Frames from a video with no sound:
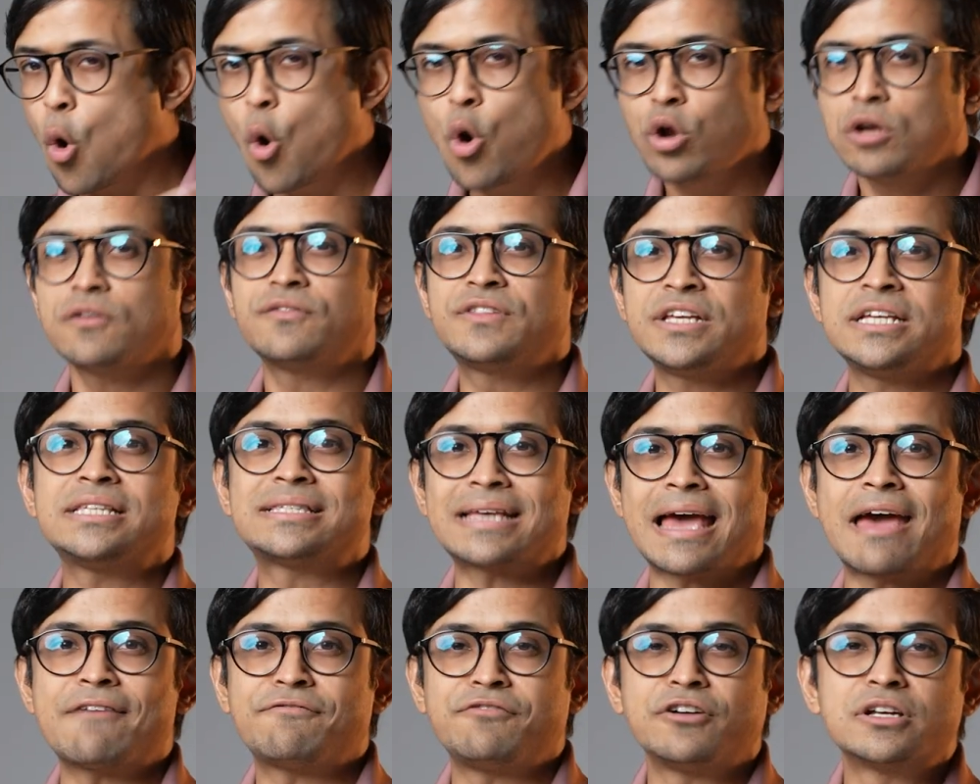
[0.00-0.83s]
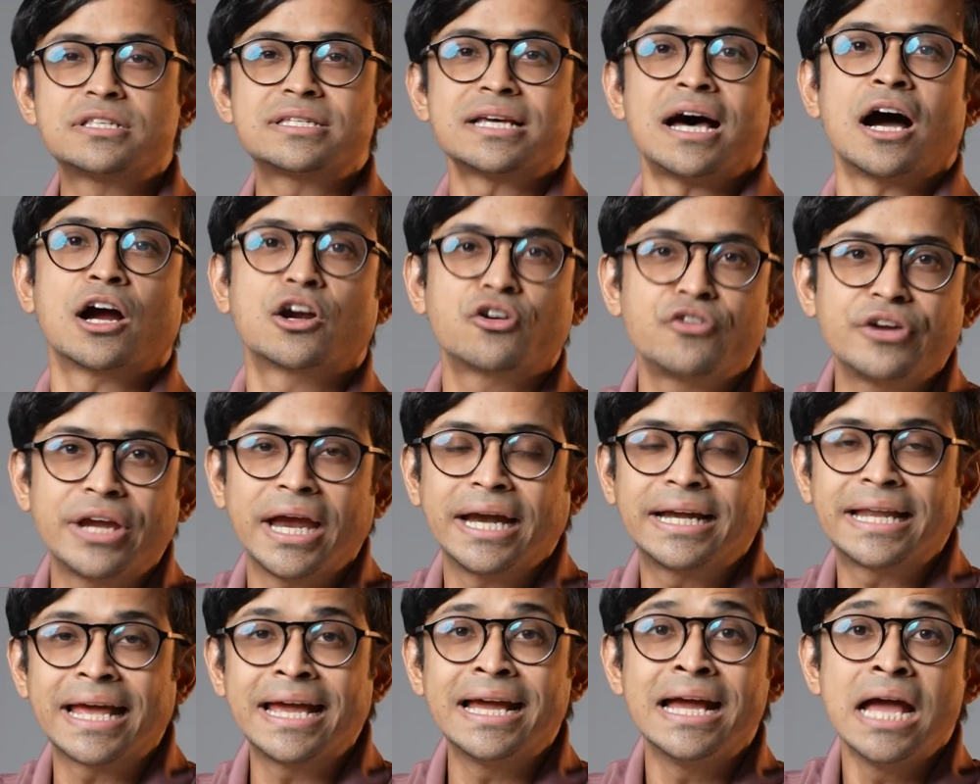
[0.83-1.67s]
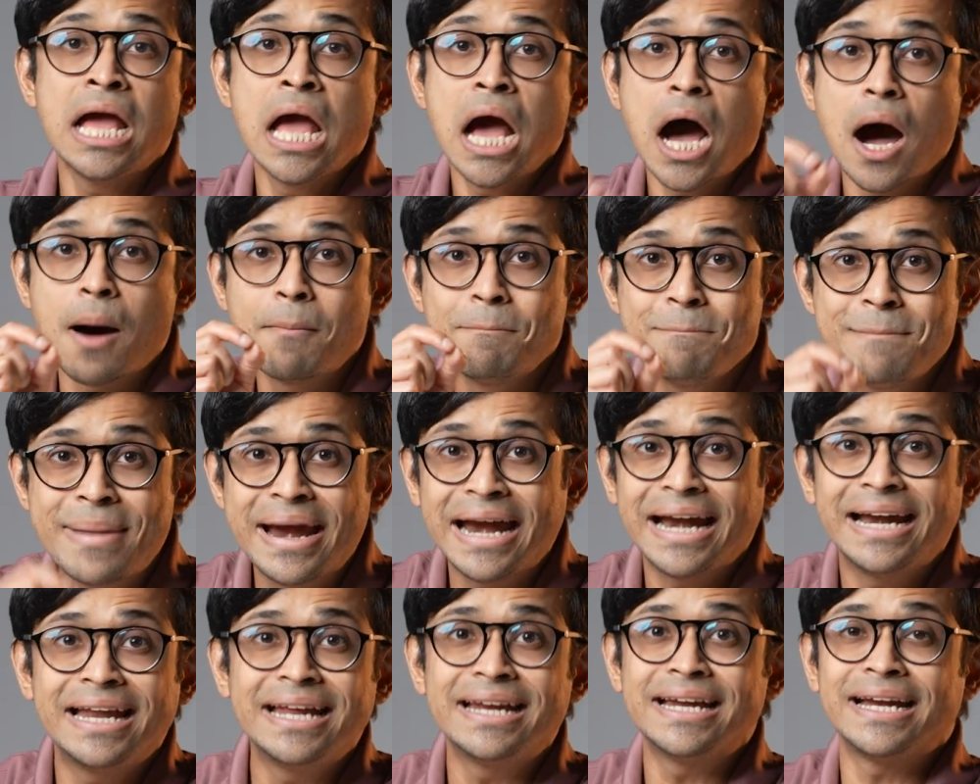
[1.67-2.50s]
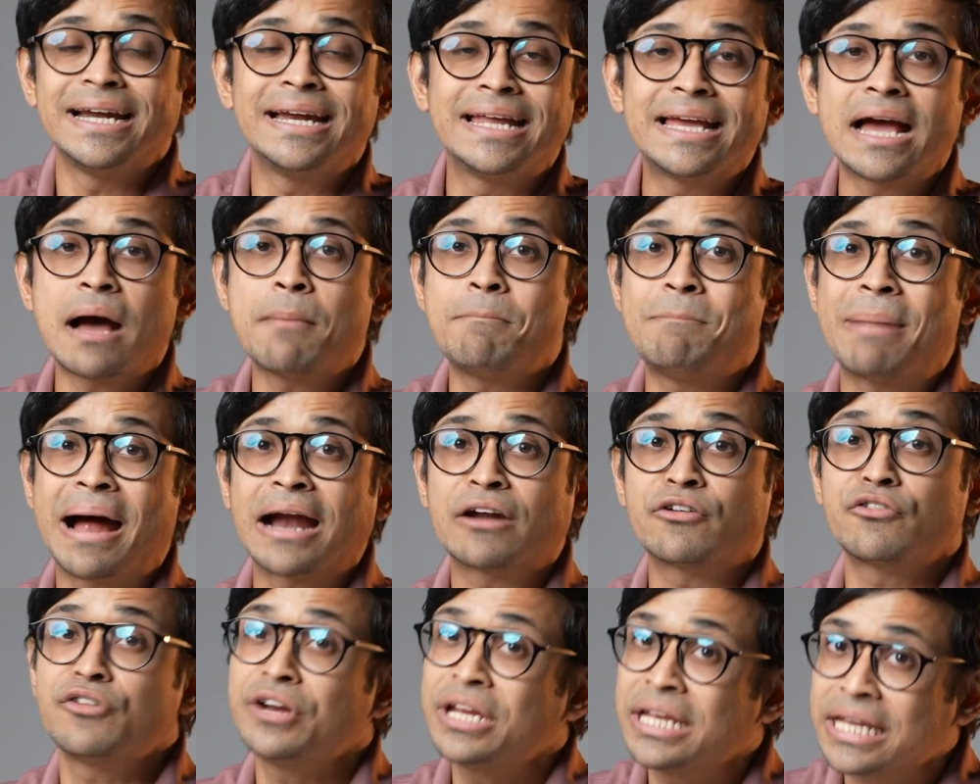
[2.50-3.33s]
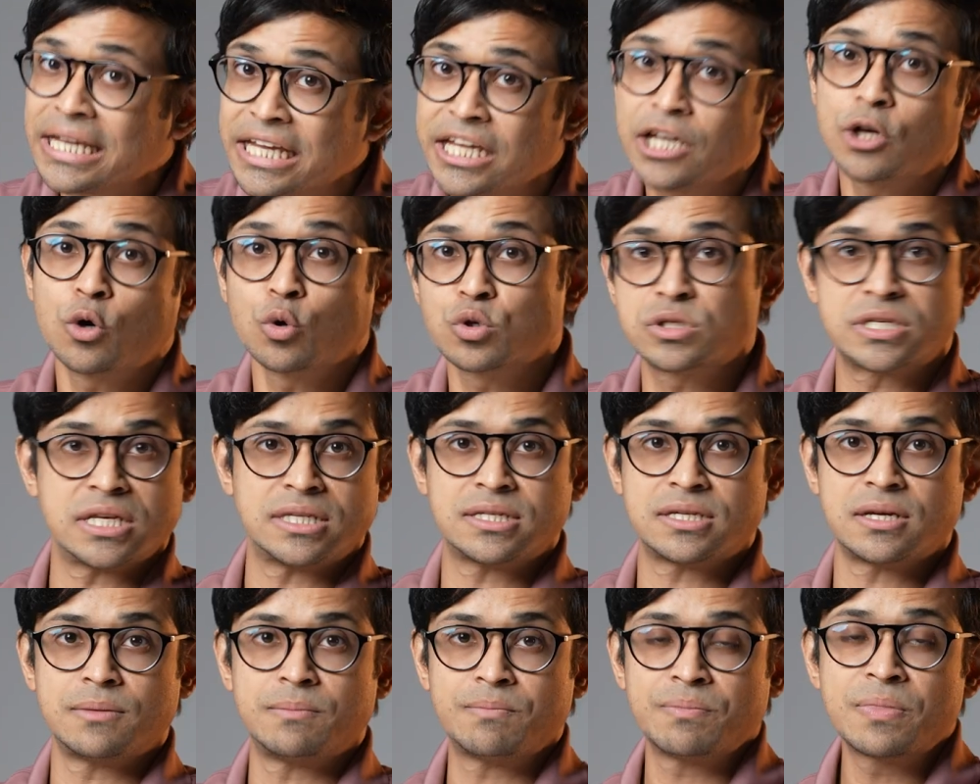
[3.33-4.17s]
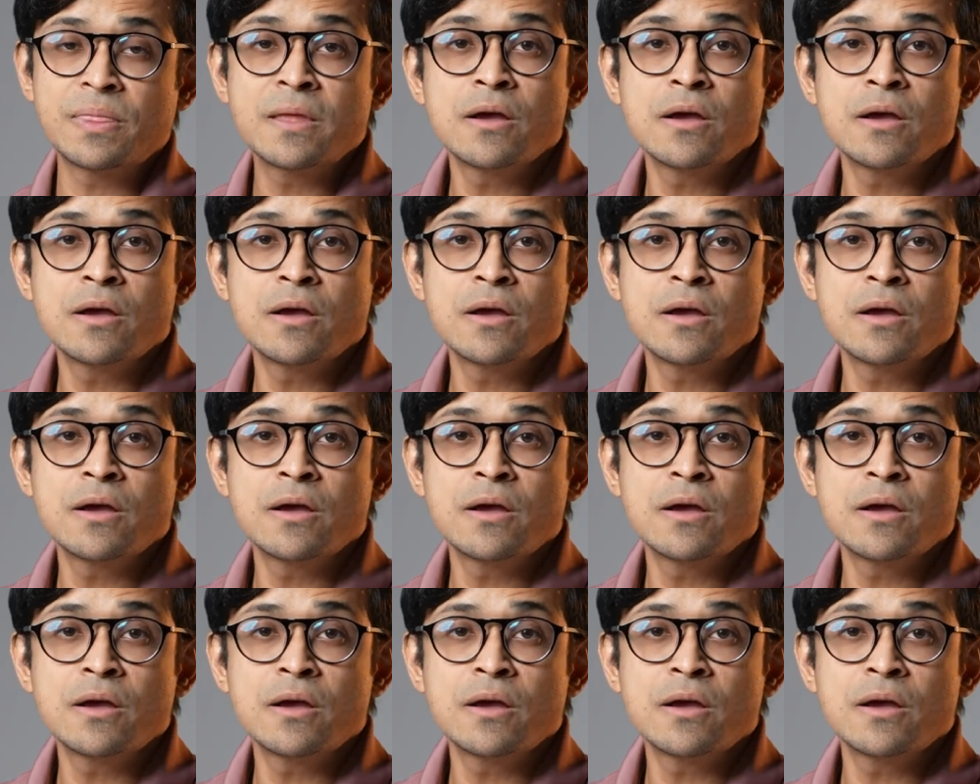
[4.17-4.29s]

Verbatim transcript: all of these efforts are creating a made in India battery ecosystem.